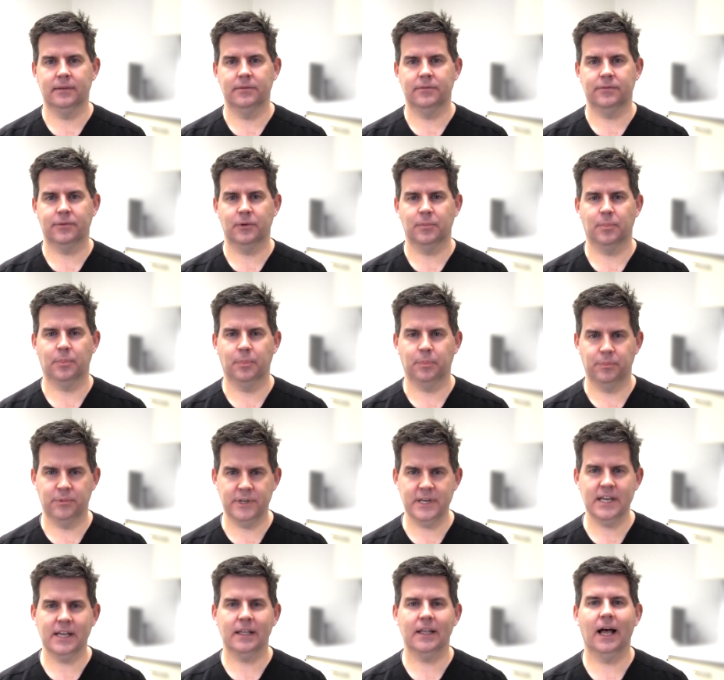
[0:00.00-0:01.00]
for
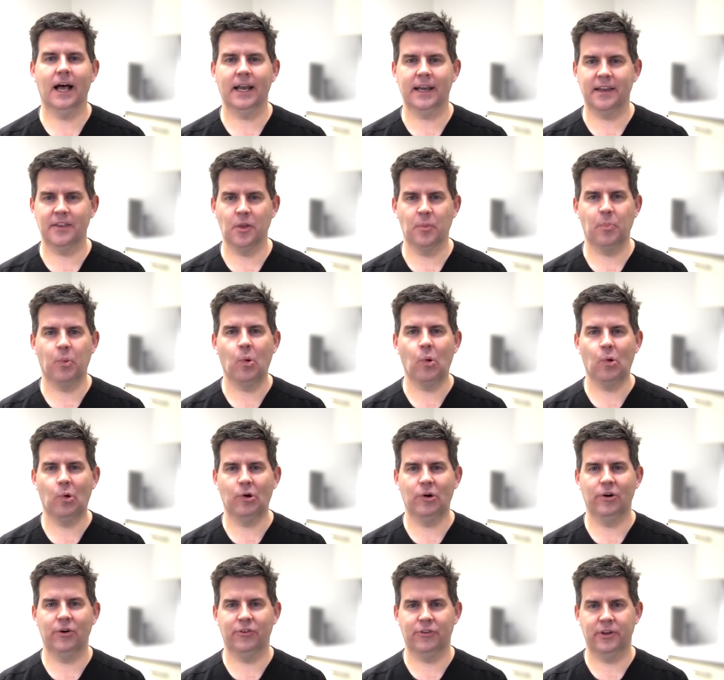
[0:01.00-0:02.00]
declogging the
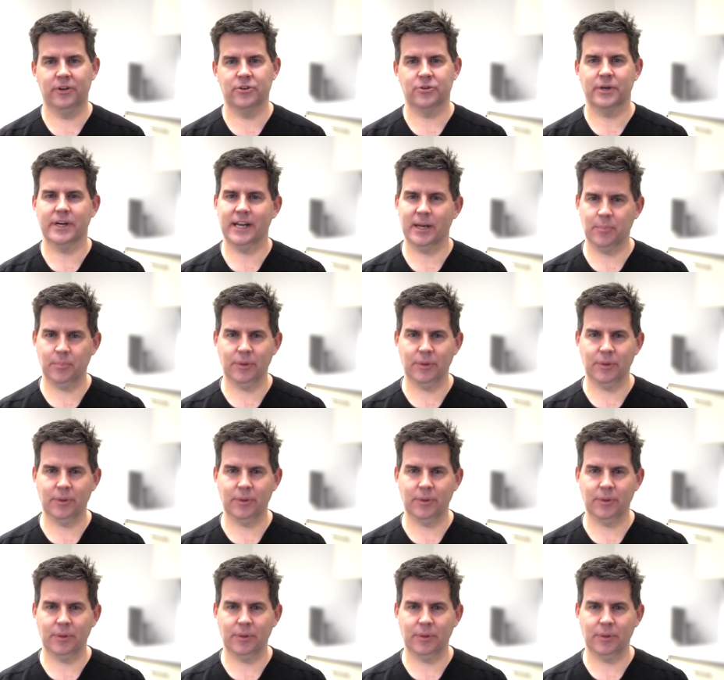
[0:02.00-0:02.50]
pores and treating